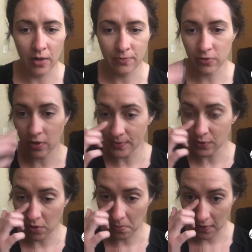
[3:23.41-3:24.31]
for up to
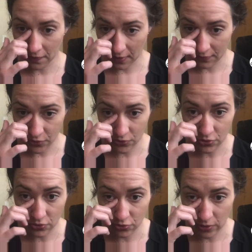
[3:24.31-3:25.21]
a month after
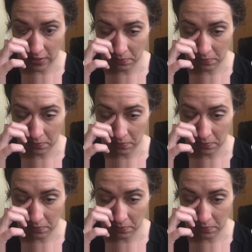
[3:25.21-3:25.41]
surgery.